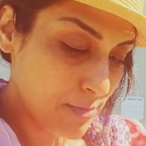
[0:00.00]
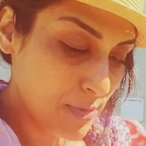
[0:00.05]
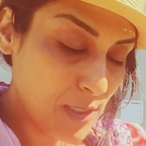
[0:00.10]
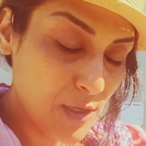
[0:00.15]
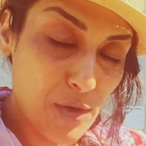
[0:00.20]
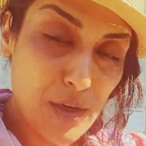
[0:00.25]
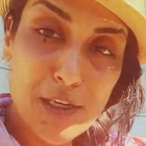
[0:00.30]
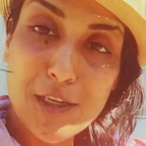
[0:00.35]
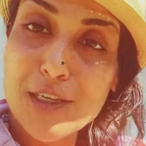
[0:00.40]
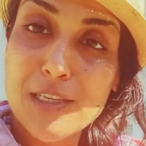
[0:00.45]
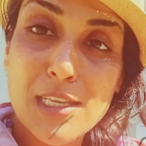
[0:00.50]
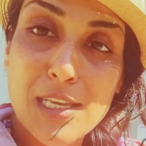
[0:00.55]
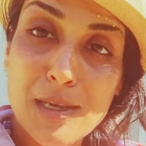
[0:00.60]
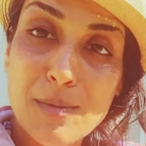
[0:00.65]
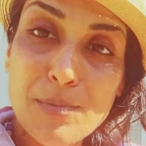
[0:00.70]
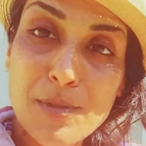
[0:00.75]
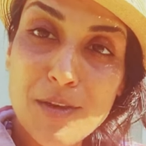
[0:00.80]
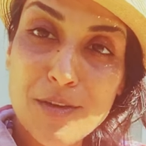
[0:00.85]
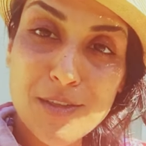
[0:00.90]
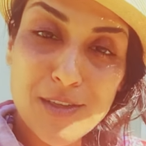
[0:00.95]
So I just
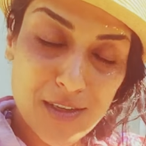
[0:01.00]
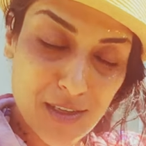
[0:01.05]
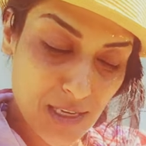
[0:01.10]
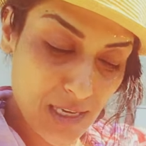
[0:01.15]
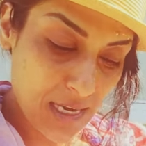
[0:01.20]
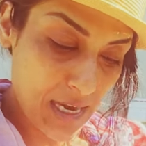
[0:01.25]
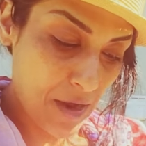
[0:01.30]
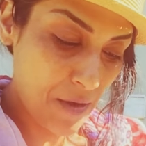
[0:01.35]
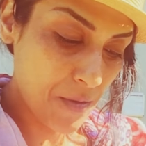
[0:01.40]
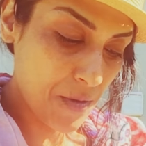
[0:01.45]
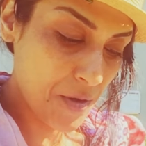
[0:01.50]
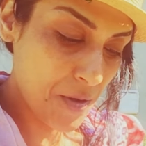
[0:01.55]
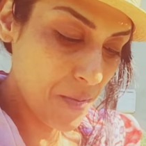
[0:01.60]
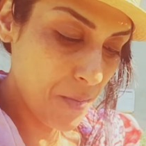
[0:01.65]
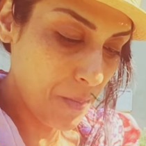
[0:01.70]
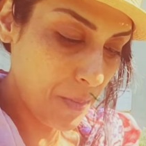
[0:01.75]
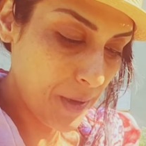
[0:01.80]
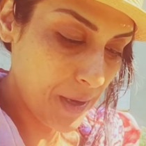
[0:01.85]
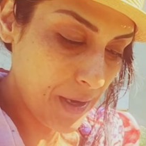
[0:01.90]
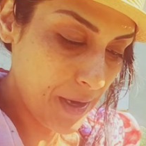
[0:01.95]
keep those on the counter,
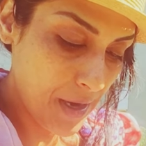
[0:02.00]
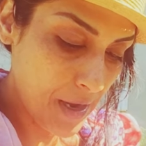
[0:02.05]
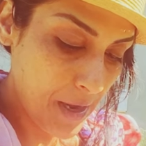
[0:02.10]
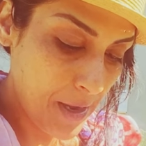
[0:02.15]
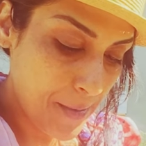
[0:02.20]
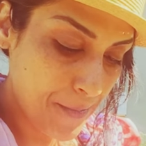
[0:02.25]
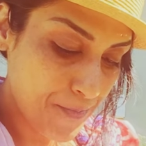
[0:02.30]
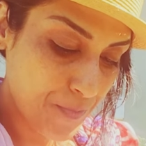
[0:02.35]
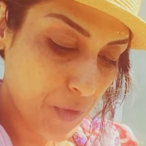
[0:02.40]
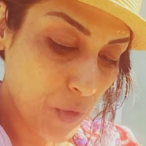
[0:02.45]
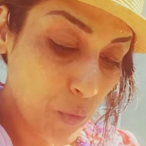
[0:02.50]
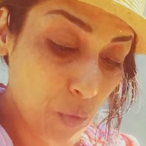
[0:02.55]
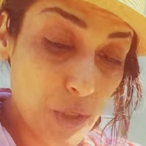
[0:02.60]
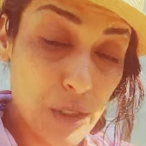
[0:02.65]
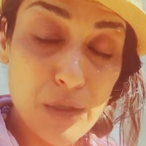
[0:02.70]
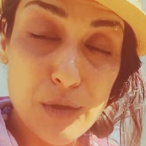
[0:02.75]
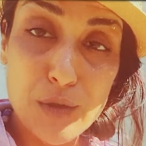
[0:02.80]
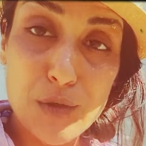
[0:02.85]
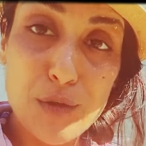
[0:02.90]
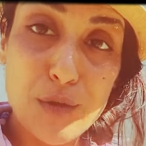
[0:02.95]
but we
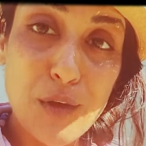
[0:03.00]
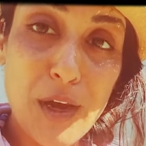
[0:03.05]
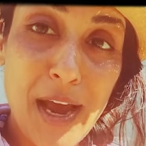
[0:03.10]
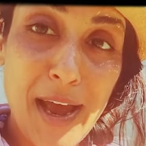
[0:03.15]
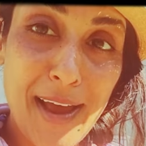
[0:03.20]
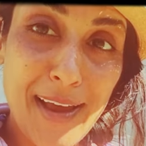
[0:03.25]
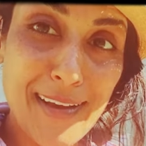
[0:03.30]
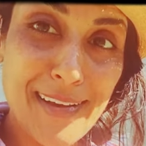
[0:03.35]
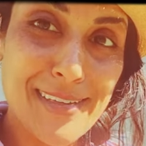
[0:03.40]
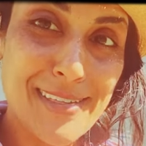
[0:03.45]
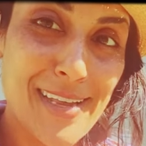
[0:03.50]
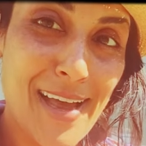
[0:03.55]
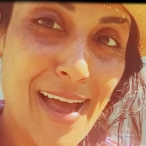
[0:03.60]
do eggs,